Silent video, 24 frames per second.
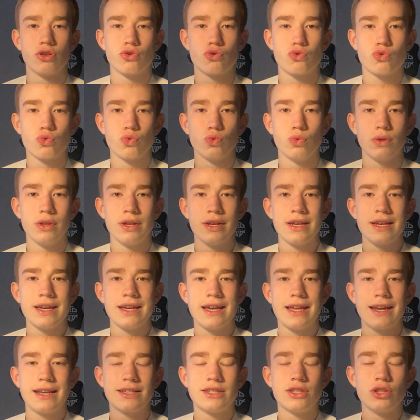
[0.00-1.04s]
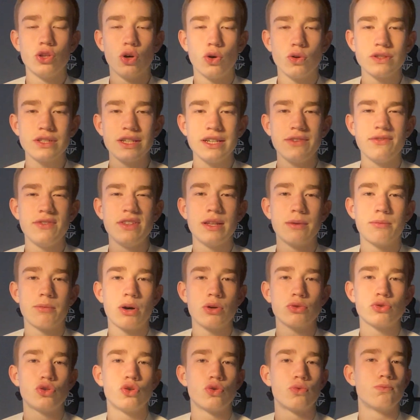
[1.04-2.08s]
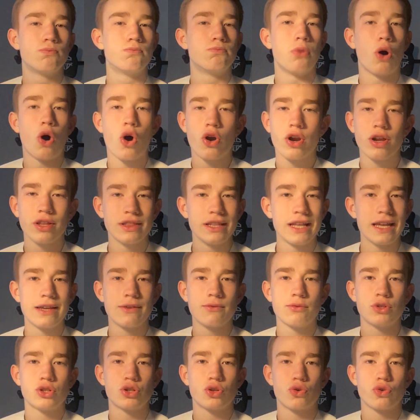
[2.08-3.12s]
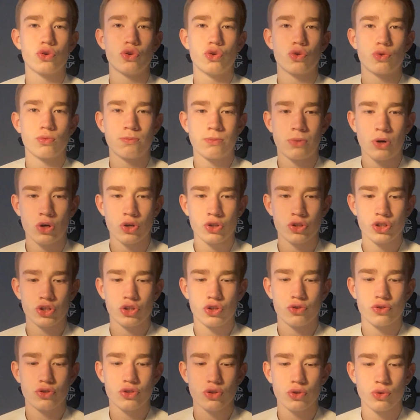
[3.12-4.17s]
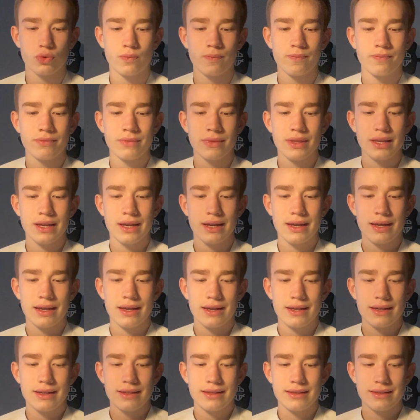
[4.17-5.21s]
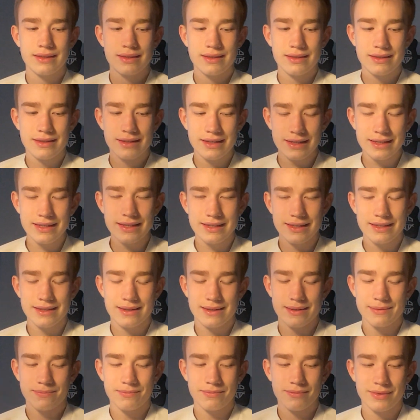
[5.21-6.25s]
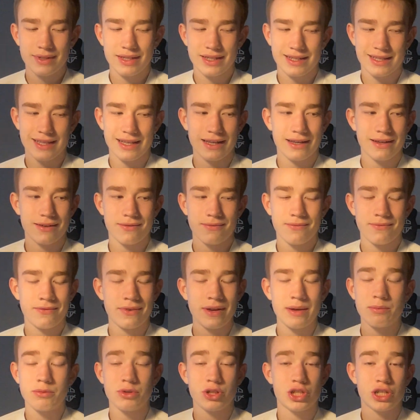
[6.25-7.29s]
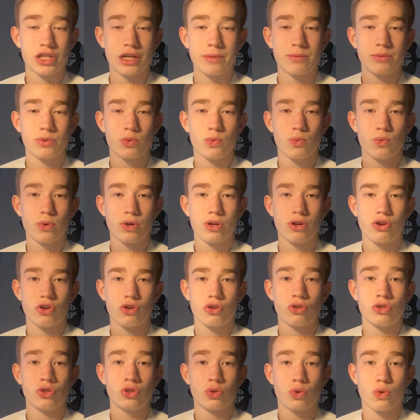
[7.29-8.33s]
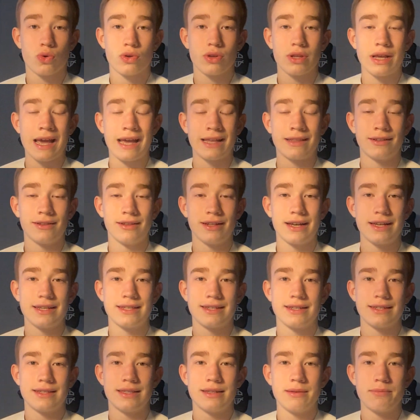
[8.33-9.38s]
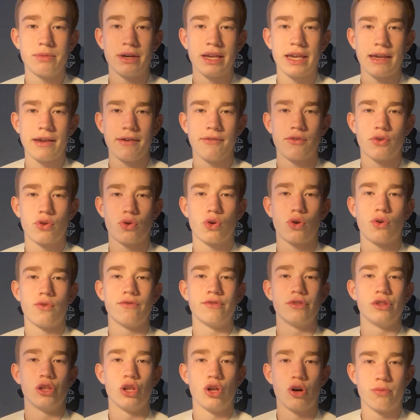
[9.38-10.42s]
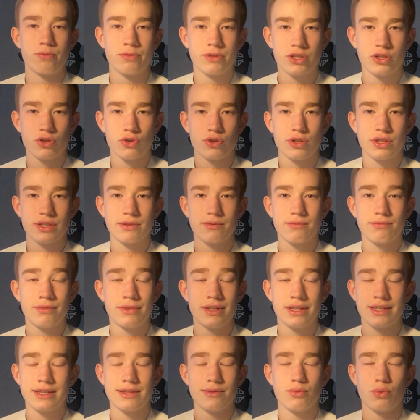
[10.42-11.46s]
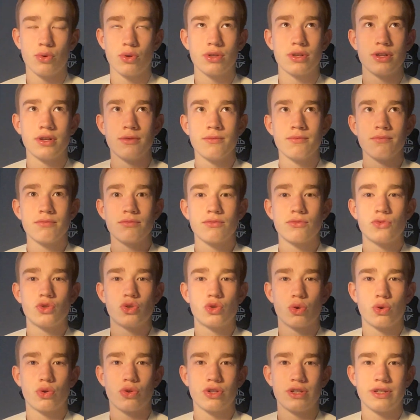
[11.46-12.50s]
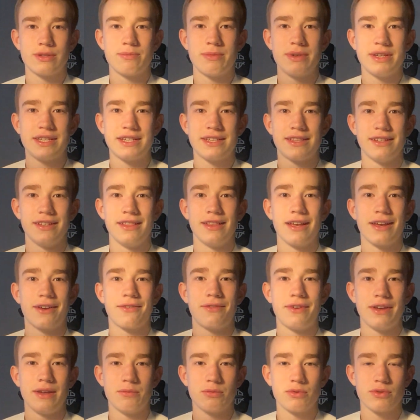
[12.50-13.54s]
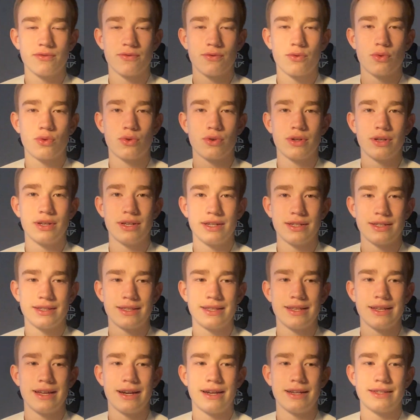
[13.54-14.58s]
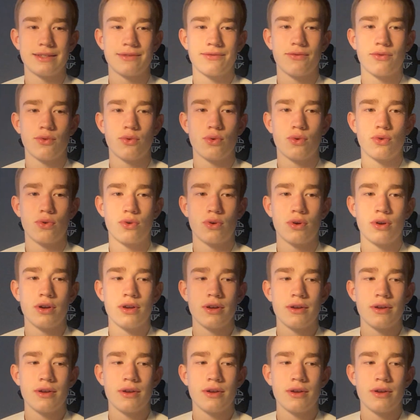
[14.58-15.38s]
rule, it is not even about your body language or your posture. So this is this like famous chapter where Jordan analyzes the behavior of lobsters. This is what Jordan is basically like famous for. It is for